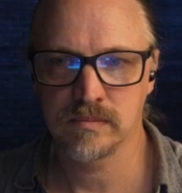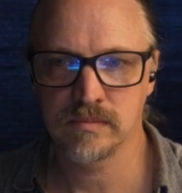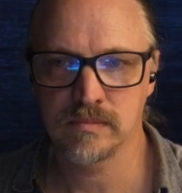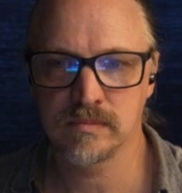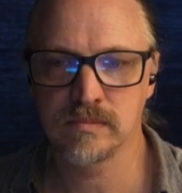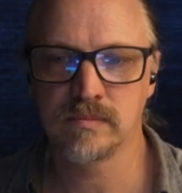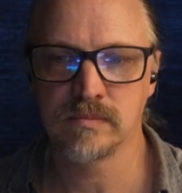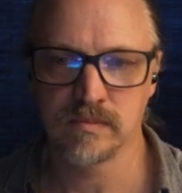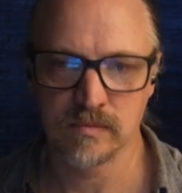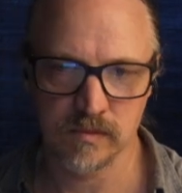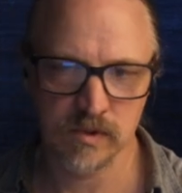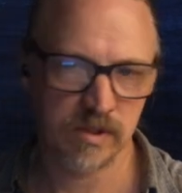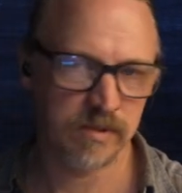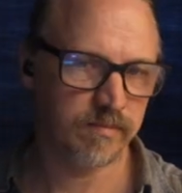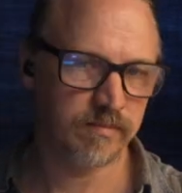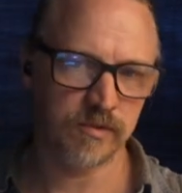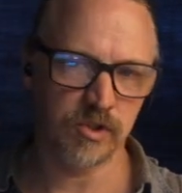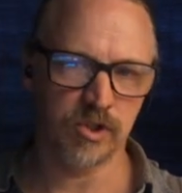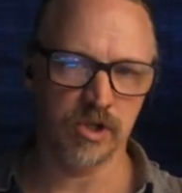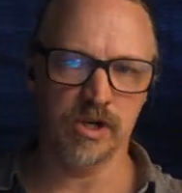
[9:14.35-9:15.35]
I vote
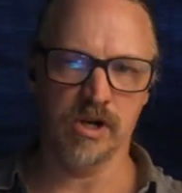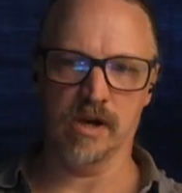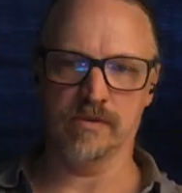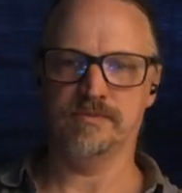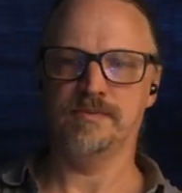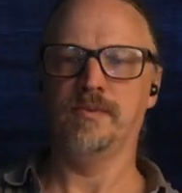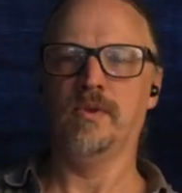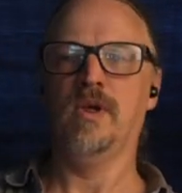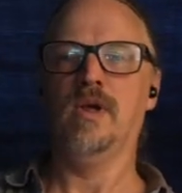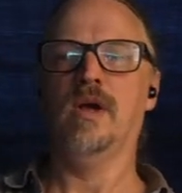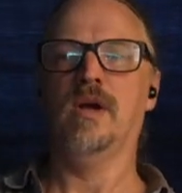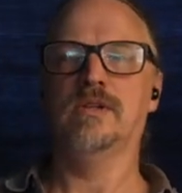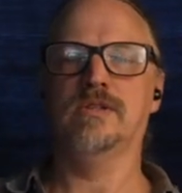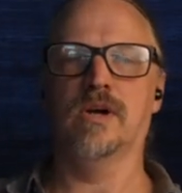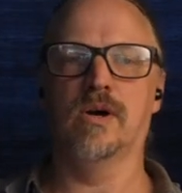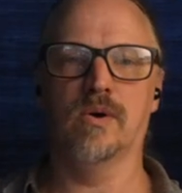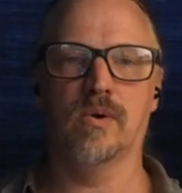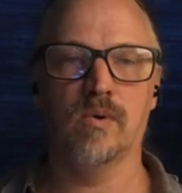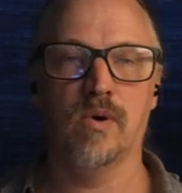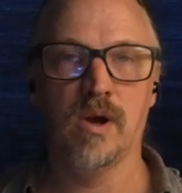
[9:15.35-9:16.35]
good enough.
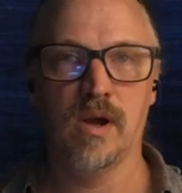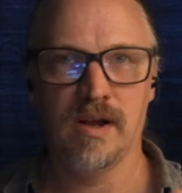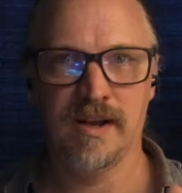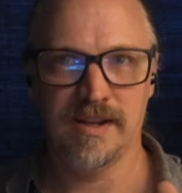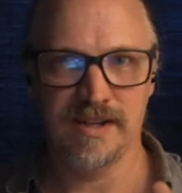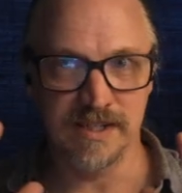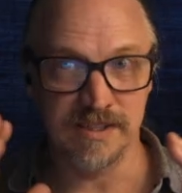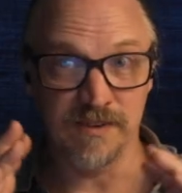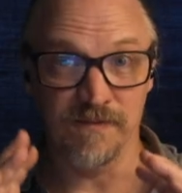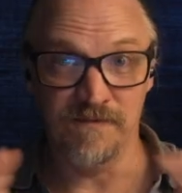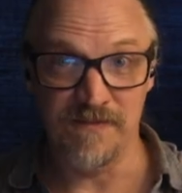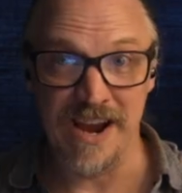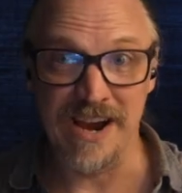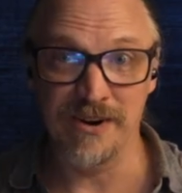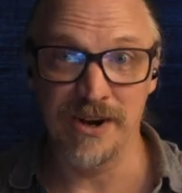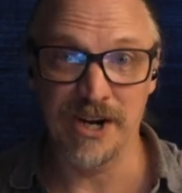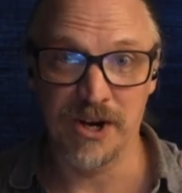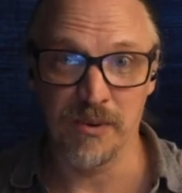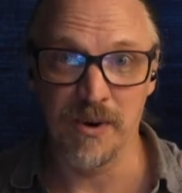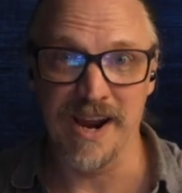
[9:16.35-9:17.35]
So it's
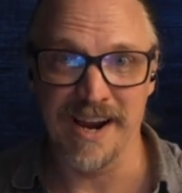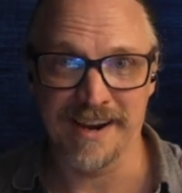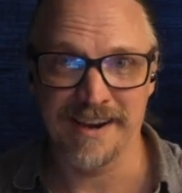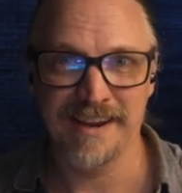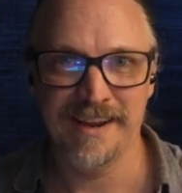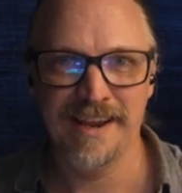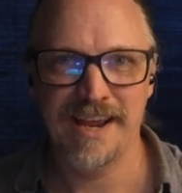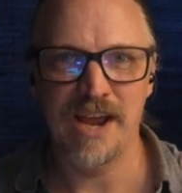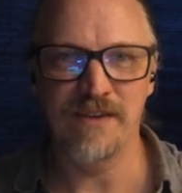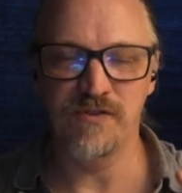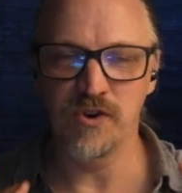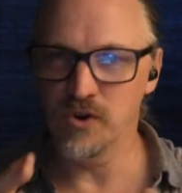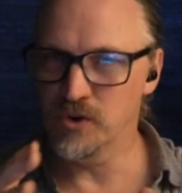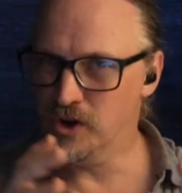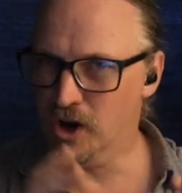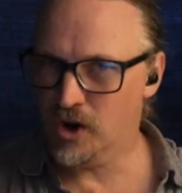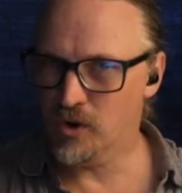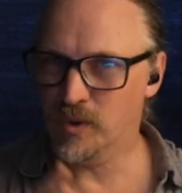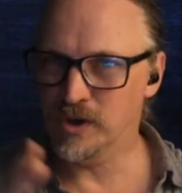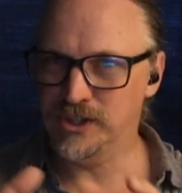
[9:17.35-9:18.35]
very quick. If you
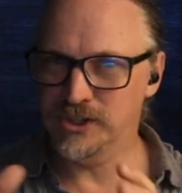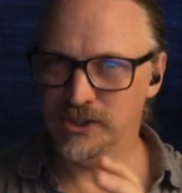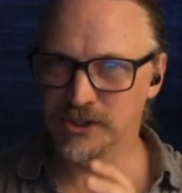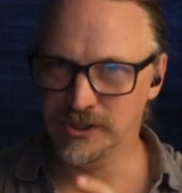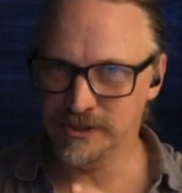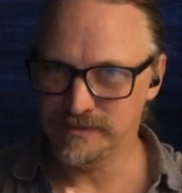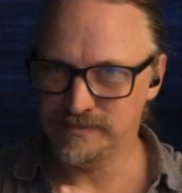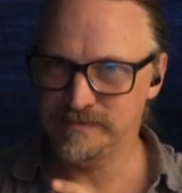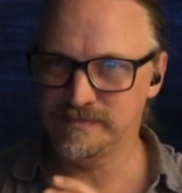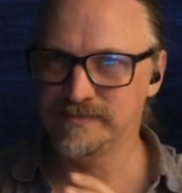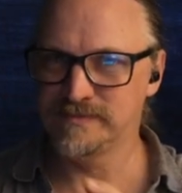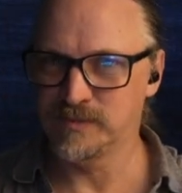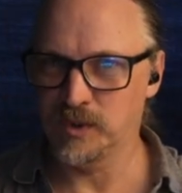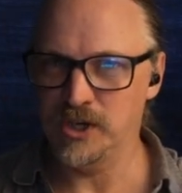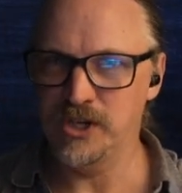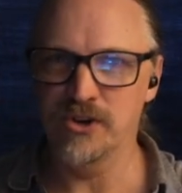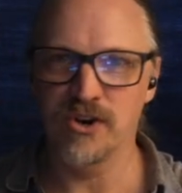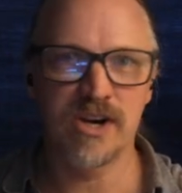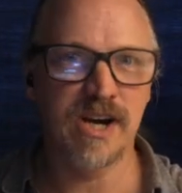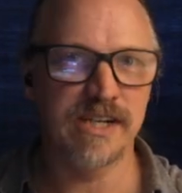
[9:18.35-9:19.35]
know what your
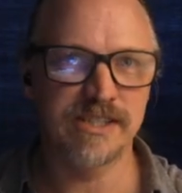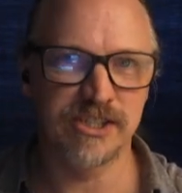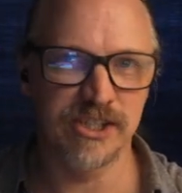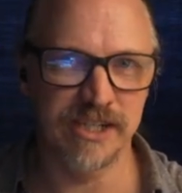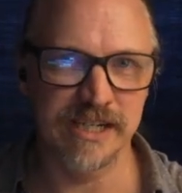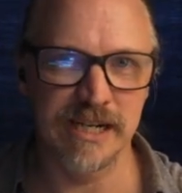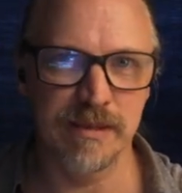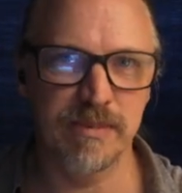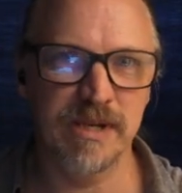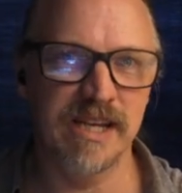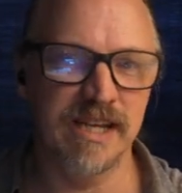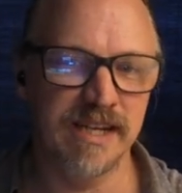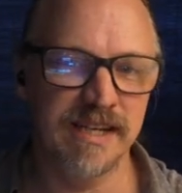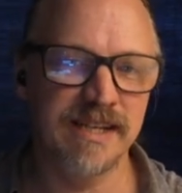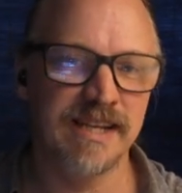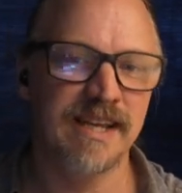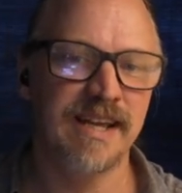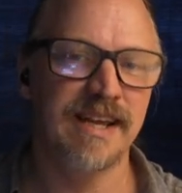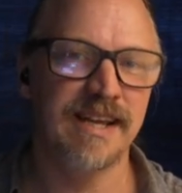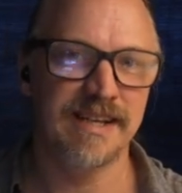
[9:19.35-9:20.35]
cuts are going to
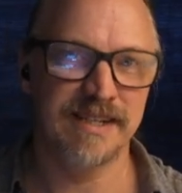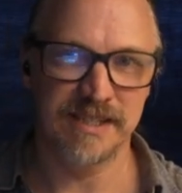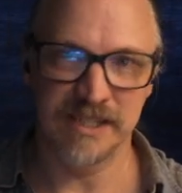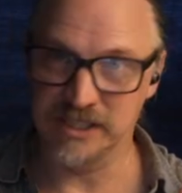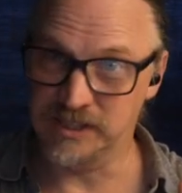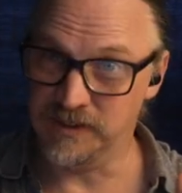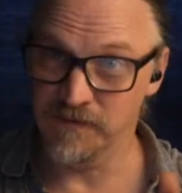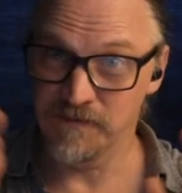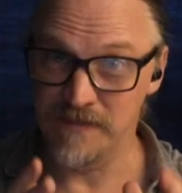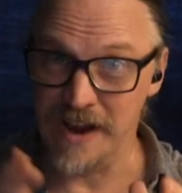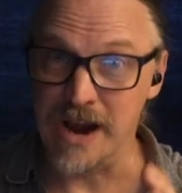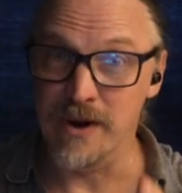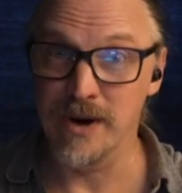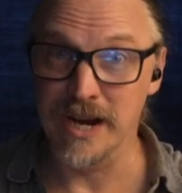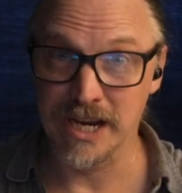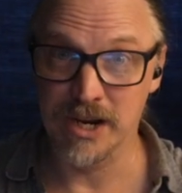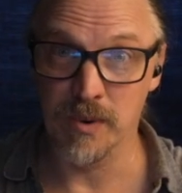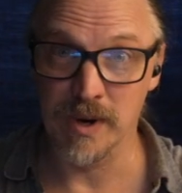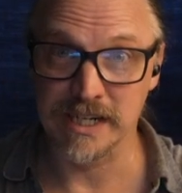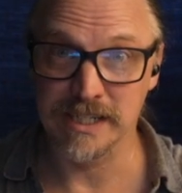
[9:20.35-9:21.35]
be, it's
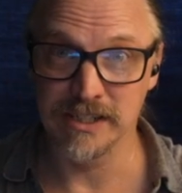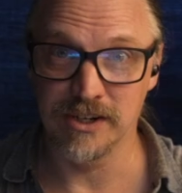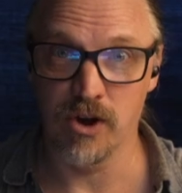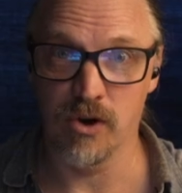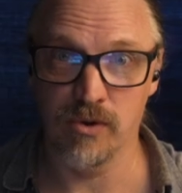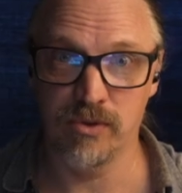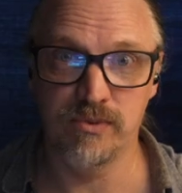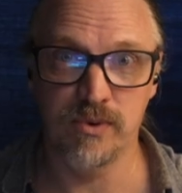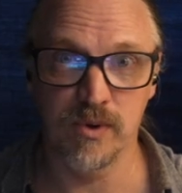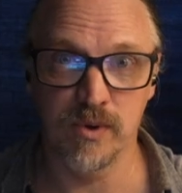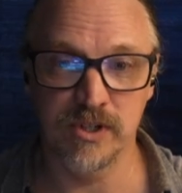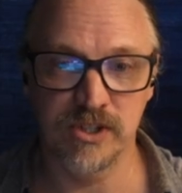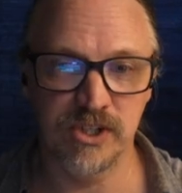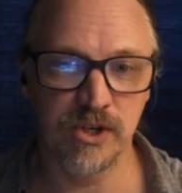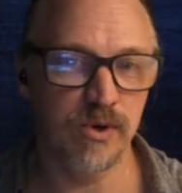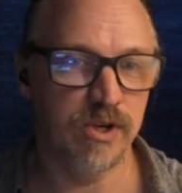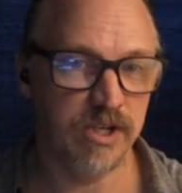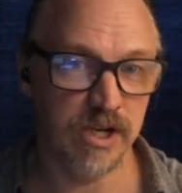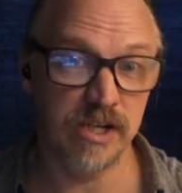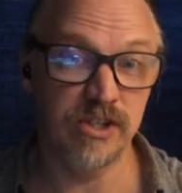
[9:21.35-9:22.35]
very quick to go through and
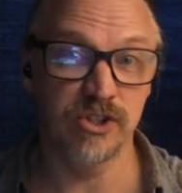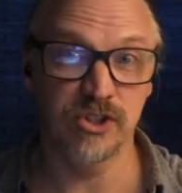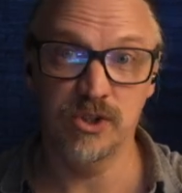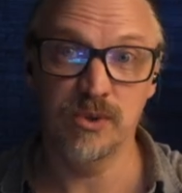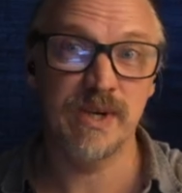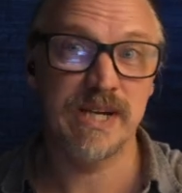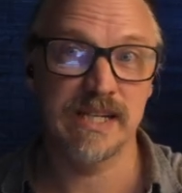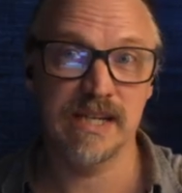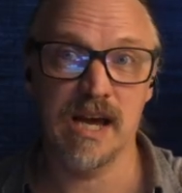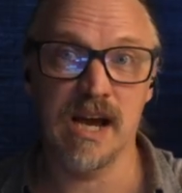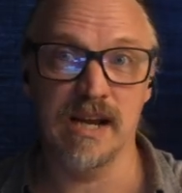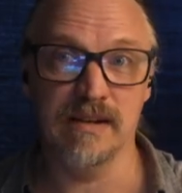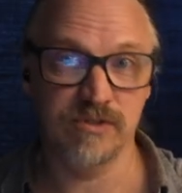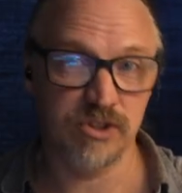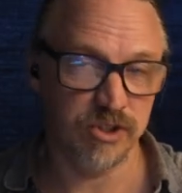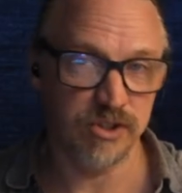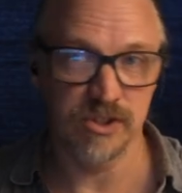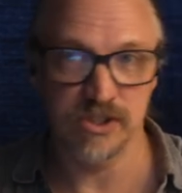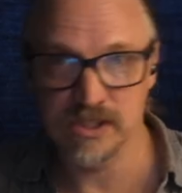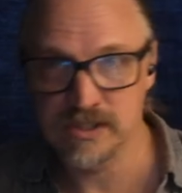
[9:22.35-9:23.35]
do it. And you're doing it live.
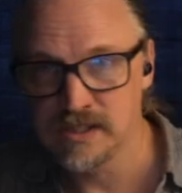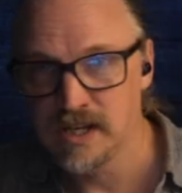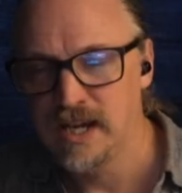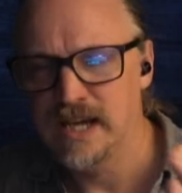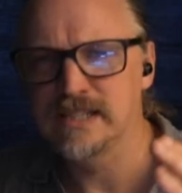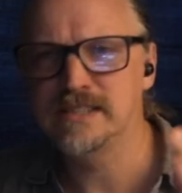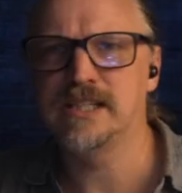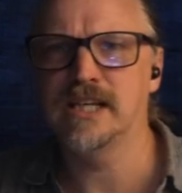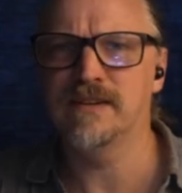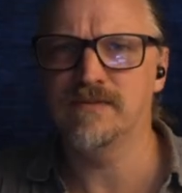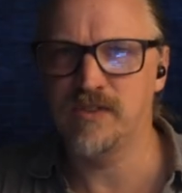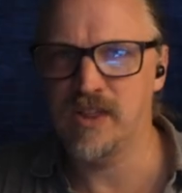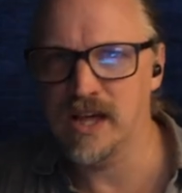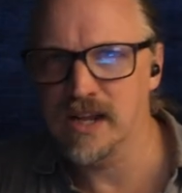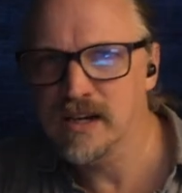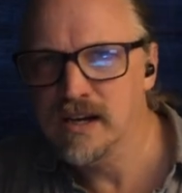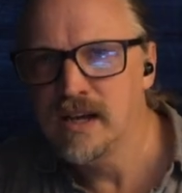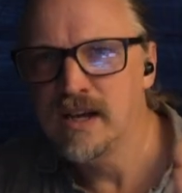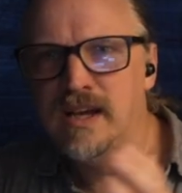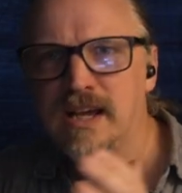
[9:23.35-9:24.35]
So you're just, instead of
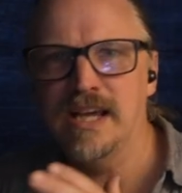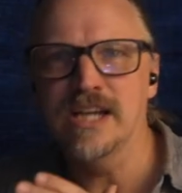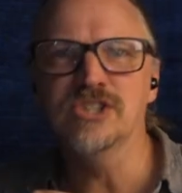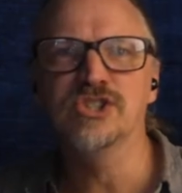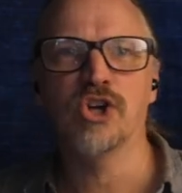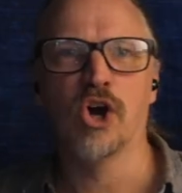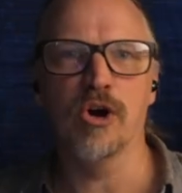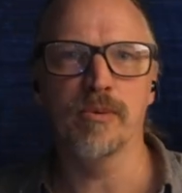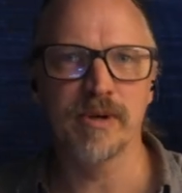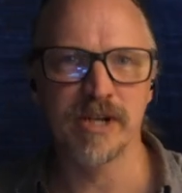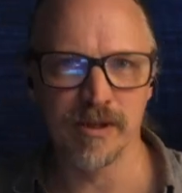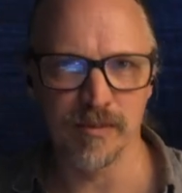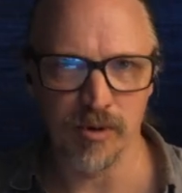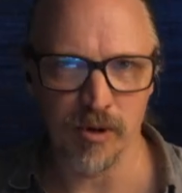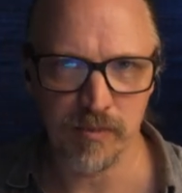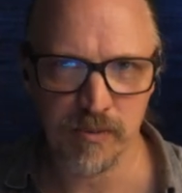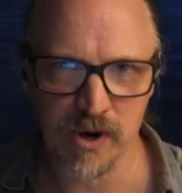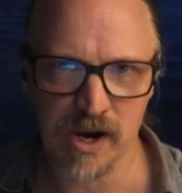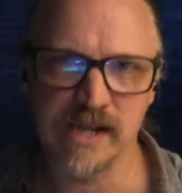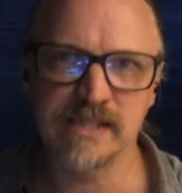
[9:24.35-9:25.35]
that
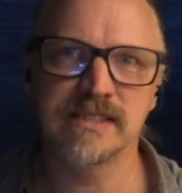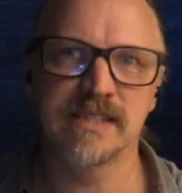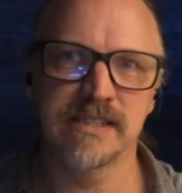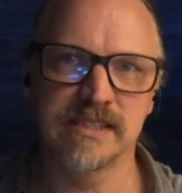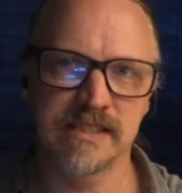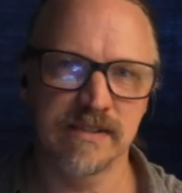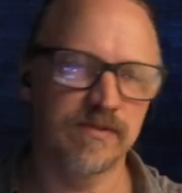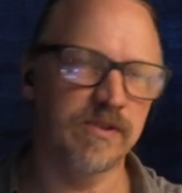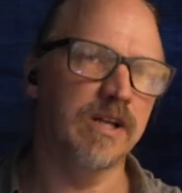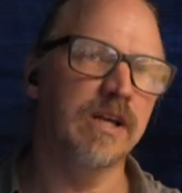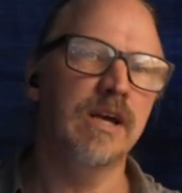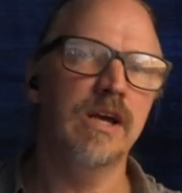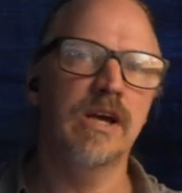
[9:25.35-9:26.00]
interminable process of